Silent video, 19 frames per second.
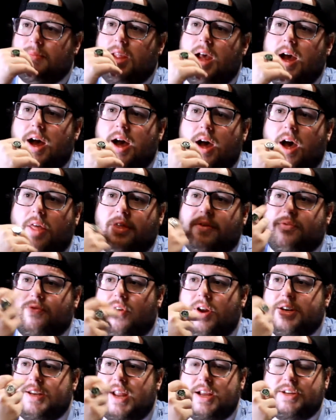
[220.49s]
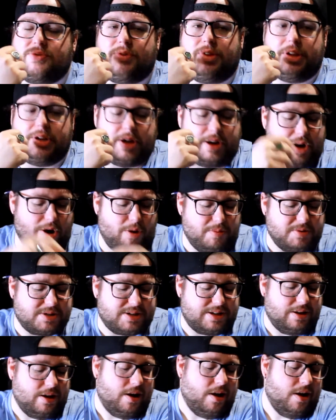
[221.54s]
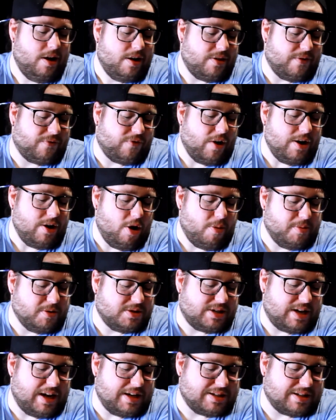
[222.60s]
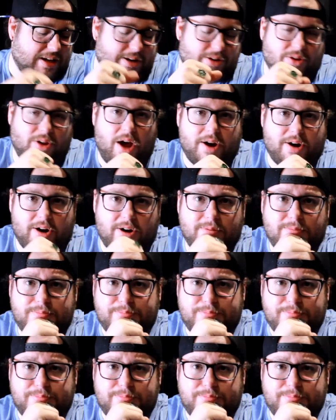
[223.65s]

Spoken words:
The front tastes really good. The front almost tastes like a lager,